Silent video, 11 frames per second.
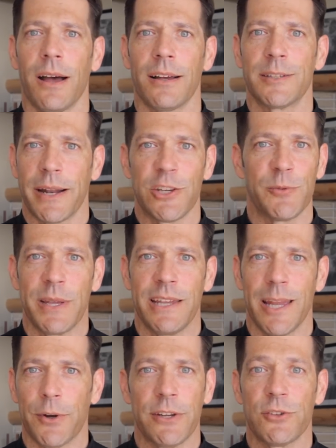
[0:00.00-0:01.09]
Spanish-speaking
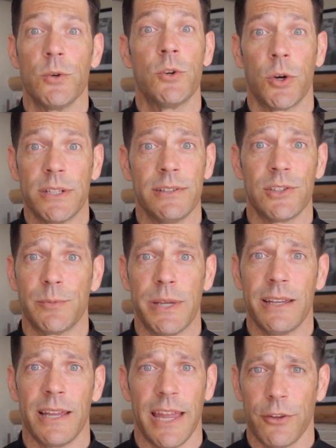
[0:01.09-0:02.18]
immigrants who couldn't
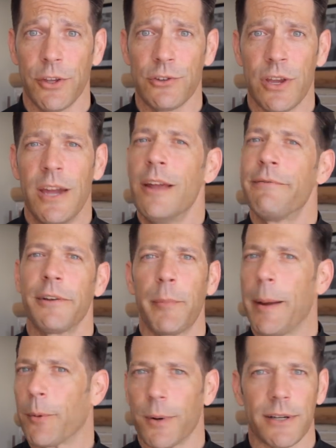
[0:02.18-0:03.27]
speak English fill out
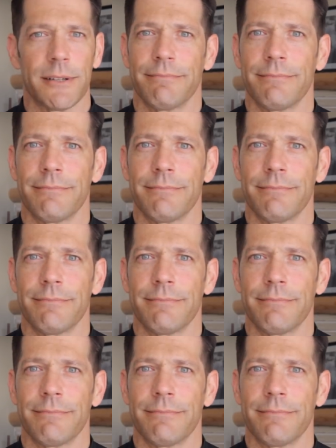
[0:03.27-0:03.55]
paperwork.